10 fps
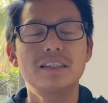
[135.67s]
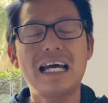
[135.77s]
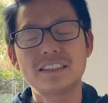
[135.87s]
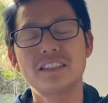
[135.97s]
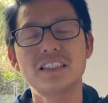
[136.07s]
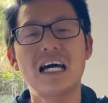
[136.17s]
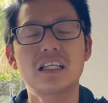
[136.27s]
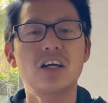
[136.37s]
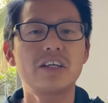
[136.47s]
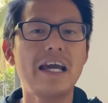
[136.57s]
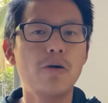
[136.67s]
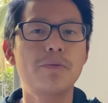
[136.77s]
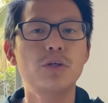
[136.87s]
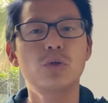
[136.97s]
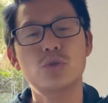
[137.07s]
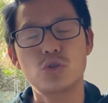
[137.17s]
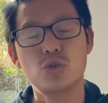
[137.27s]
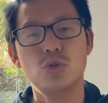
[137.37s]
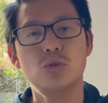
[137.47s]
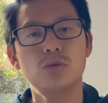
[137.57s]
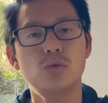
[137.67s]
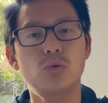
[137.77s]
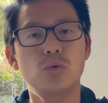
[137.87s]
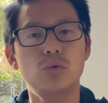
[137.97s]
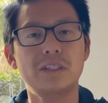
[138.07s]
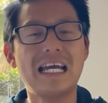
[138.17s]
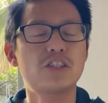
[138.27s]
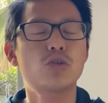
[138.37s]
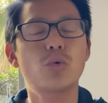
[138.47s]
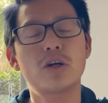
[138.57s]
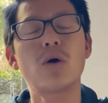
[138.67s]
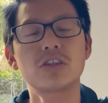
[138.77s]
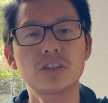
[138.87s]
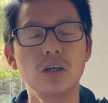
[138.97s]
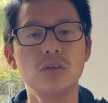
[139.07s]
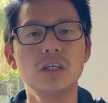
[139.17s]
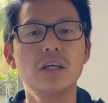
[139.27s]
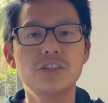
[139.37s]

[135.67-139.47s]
that's not going to help you to get you where you want to go.